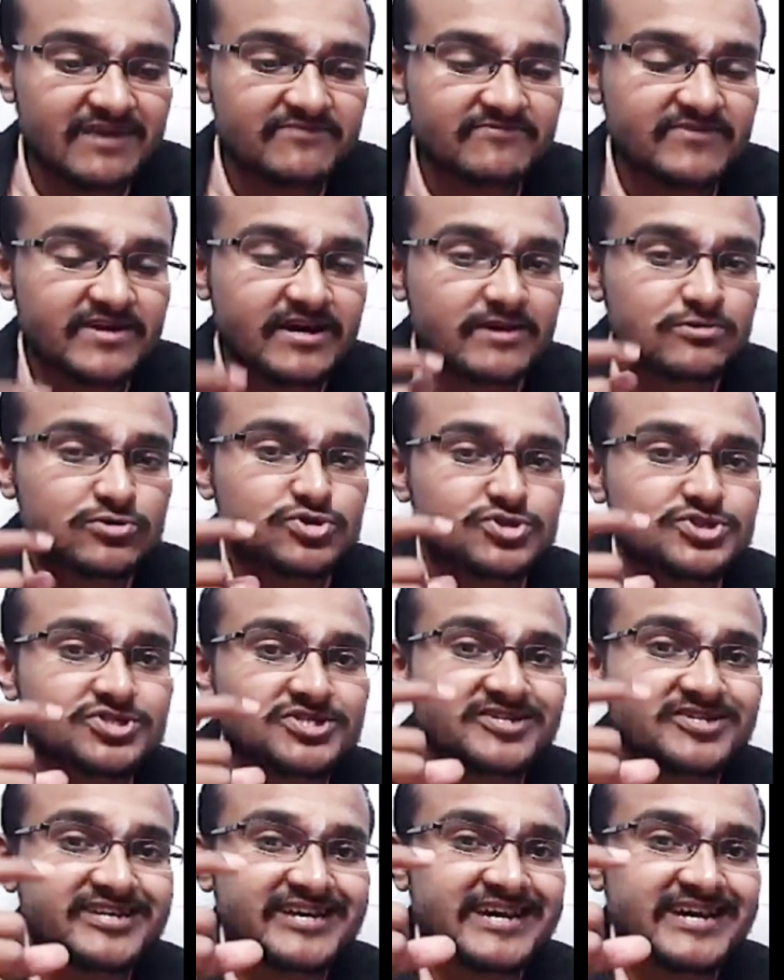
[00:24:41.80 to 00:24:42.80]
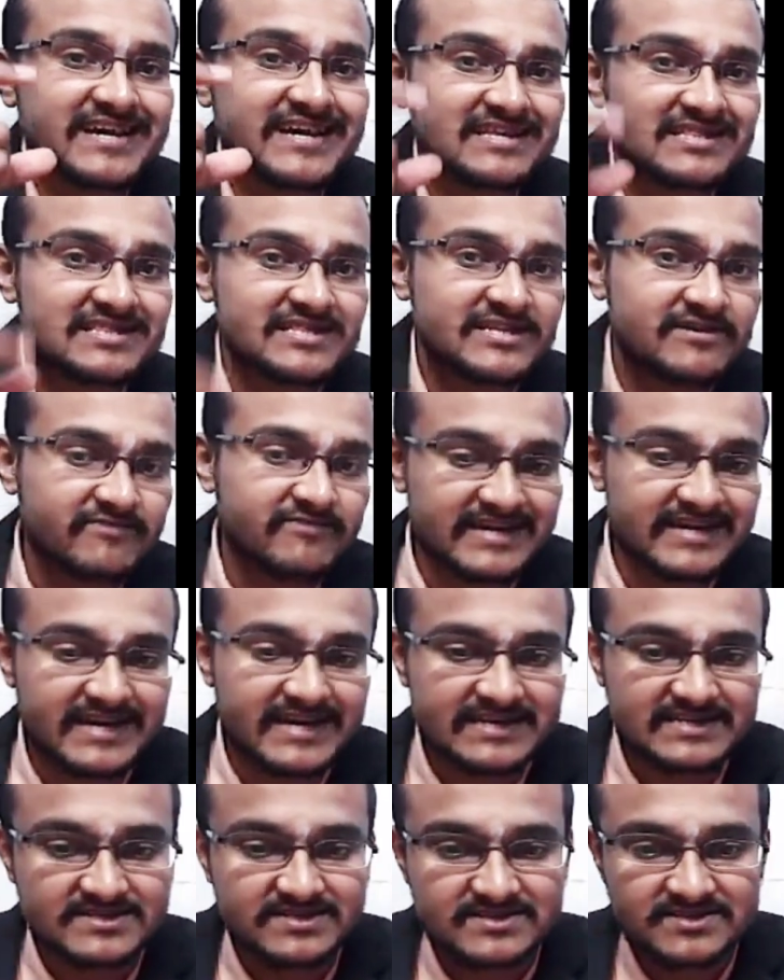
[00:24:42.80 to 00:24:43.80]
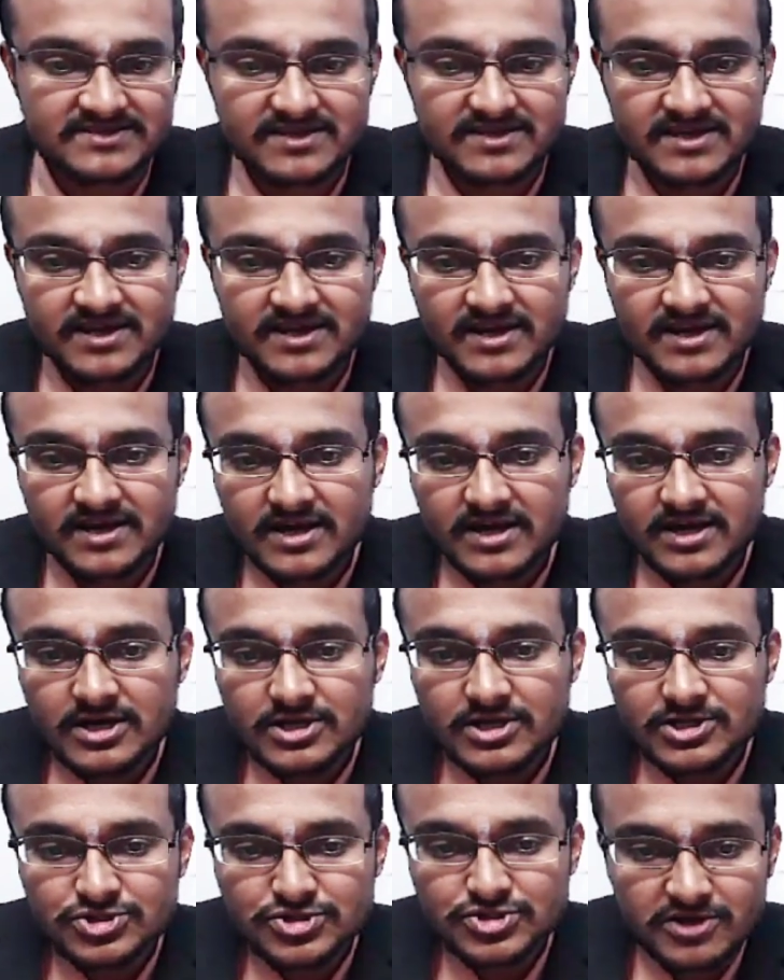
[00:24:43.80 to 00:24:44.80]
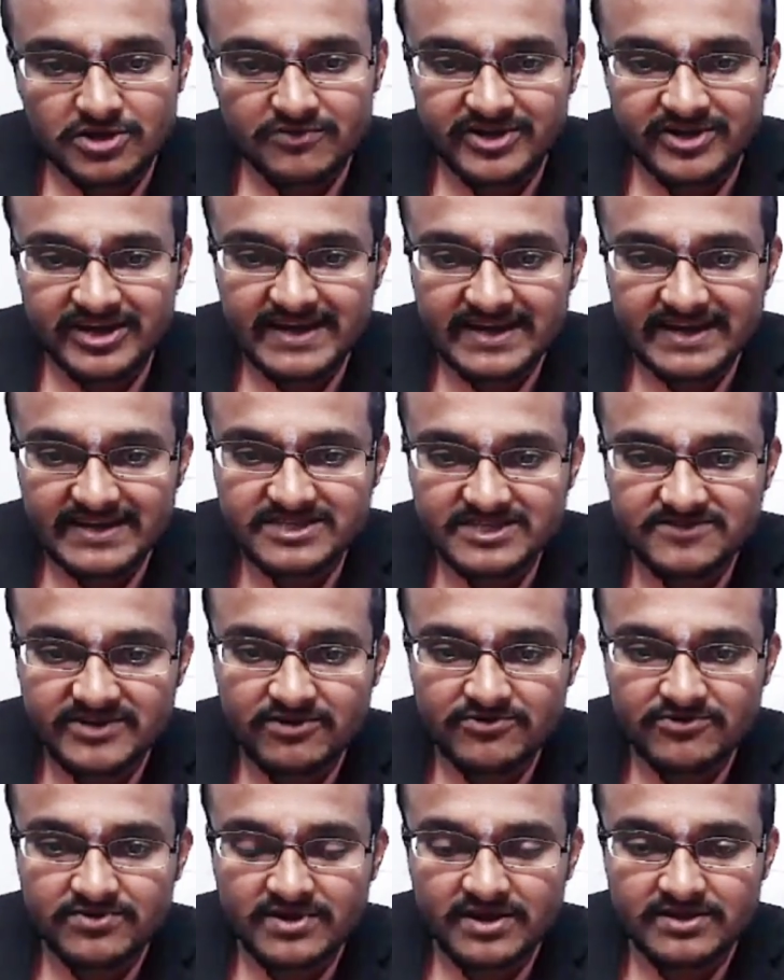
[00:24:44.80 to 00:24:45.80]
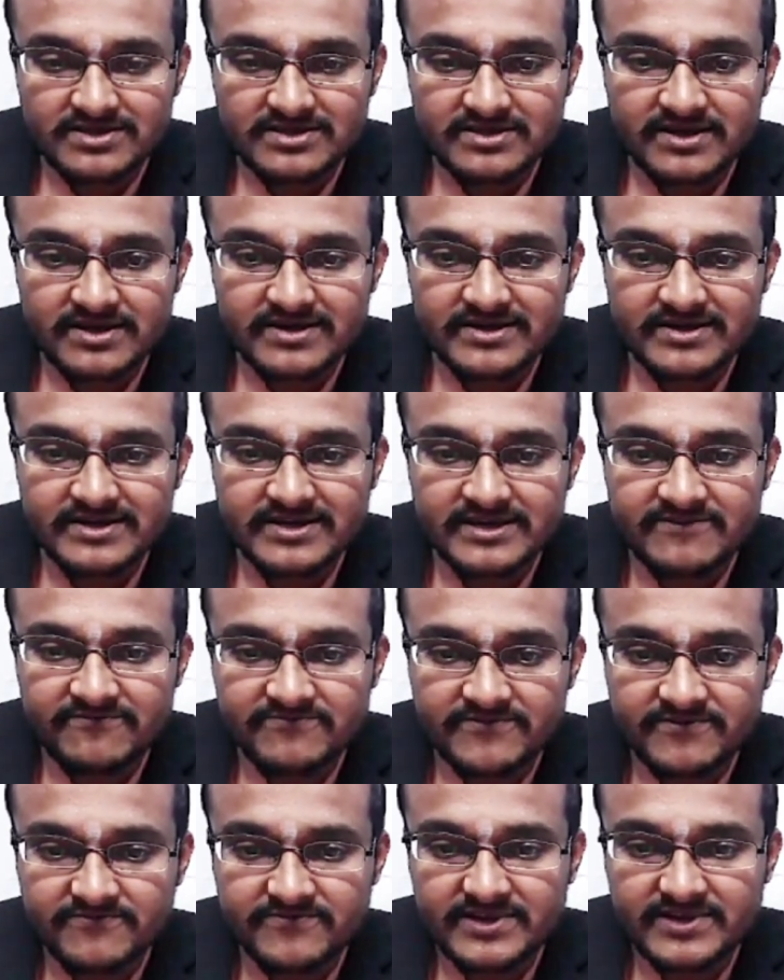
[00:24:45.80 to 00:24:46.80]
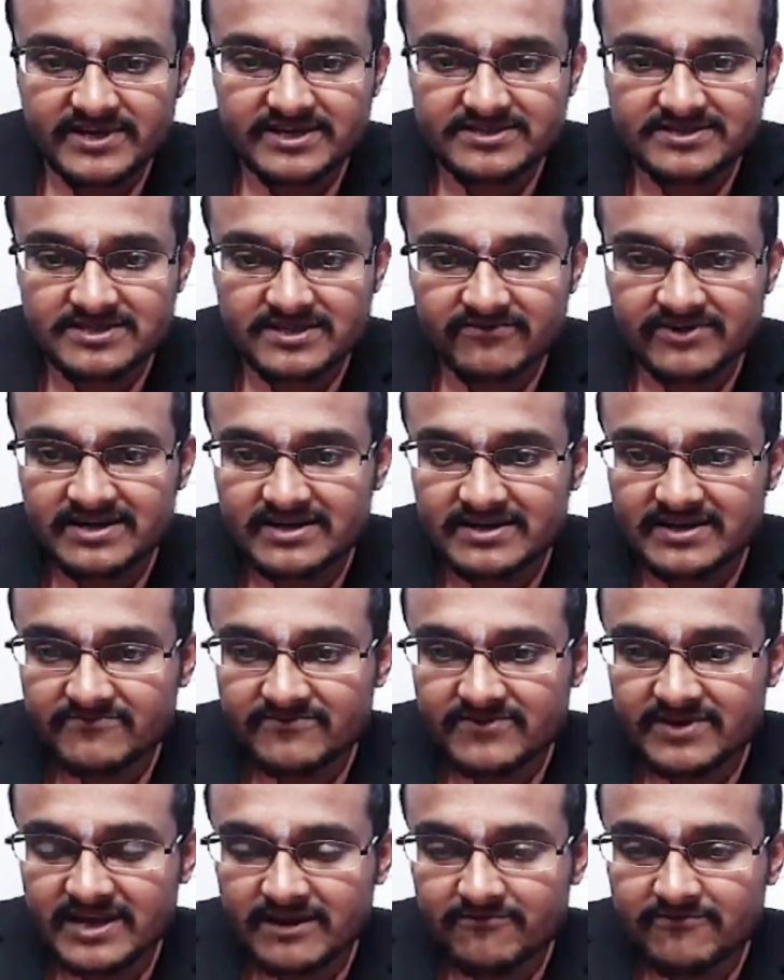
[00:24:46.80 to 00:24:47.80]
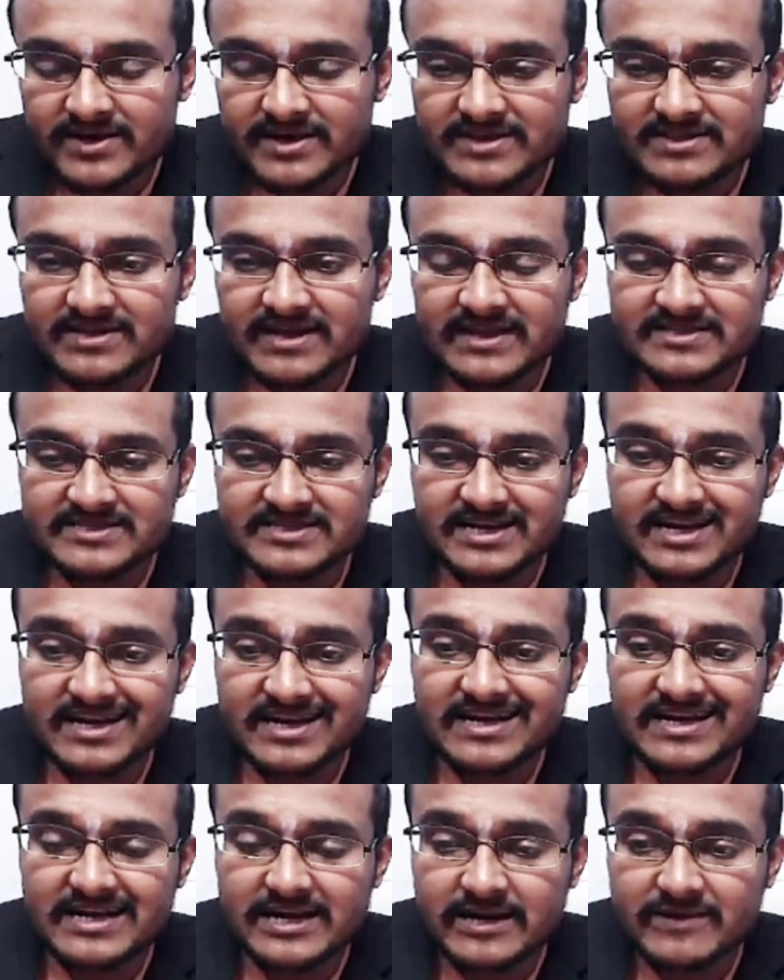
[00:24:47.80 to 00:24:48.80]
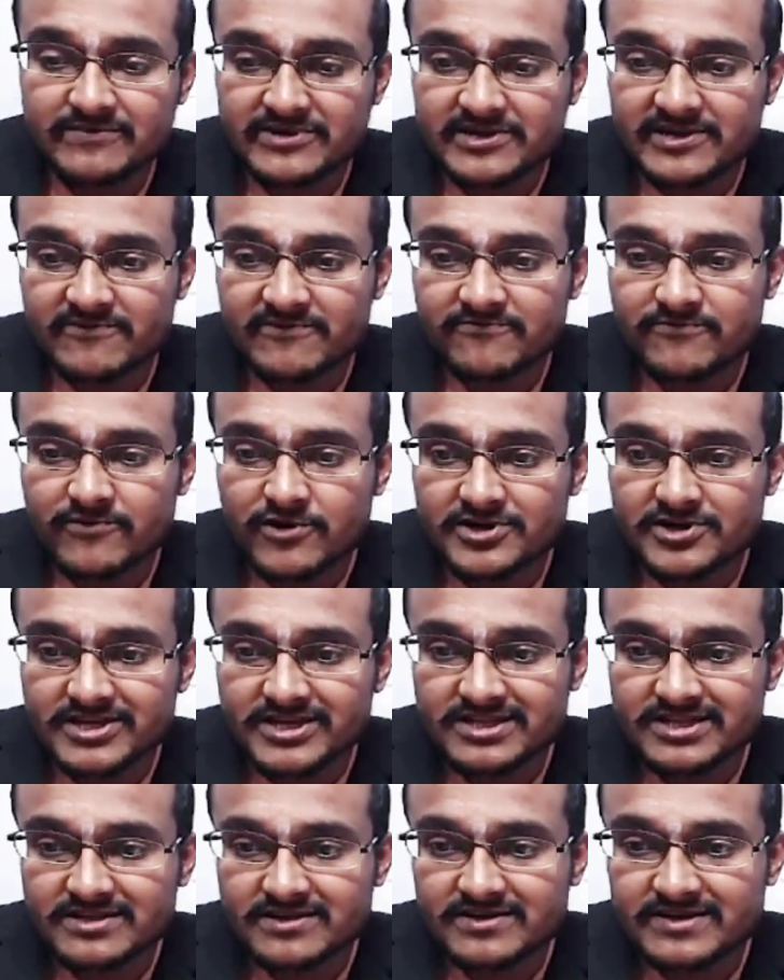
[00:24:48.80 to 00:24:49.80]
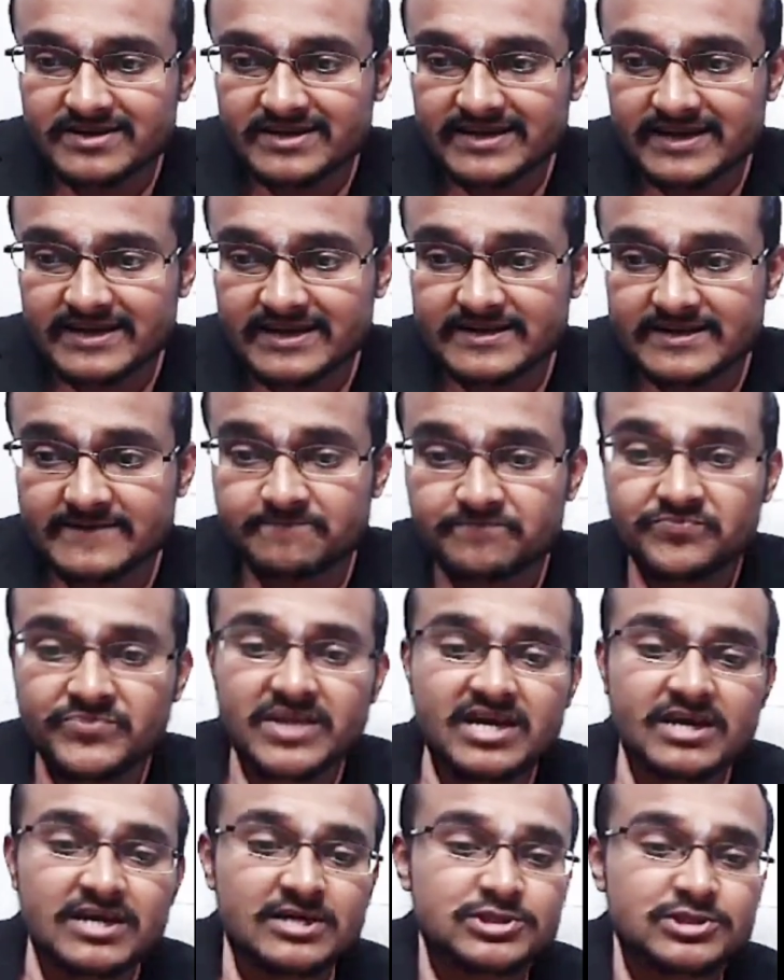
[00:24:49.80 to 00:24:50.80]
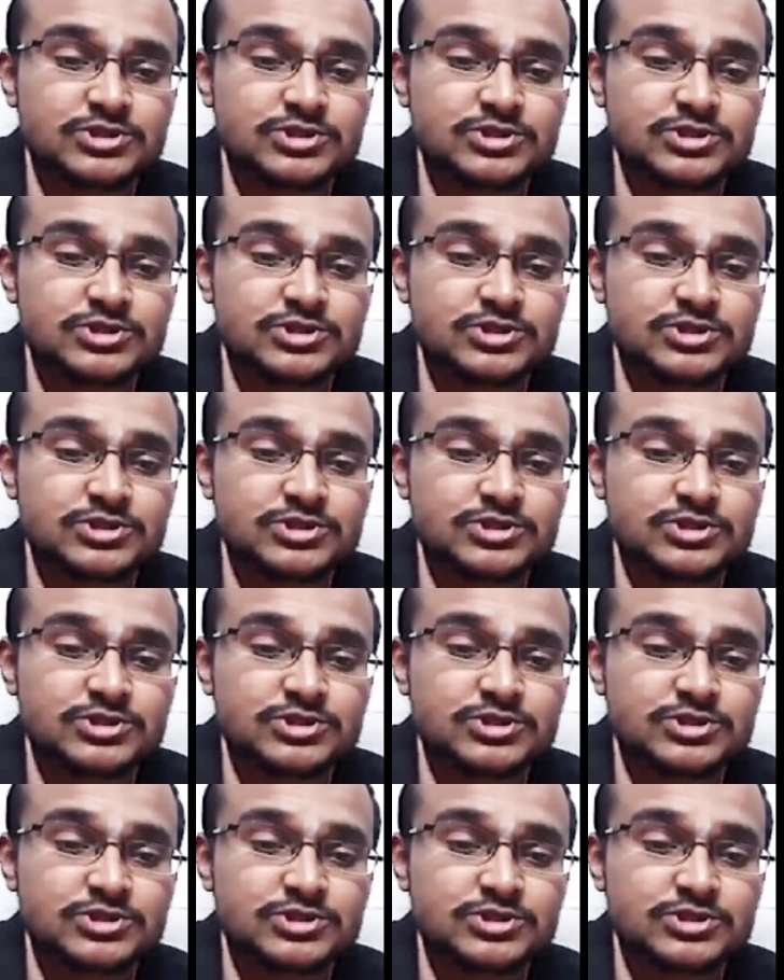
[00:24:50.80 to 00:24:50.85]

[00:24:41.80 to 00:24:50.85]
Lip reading: and we have to scale the y-axis. So on y-axis we have 30, 50, 70, we have in the second academic year 40, 30, 80.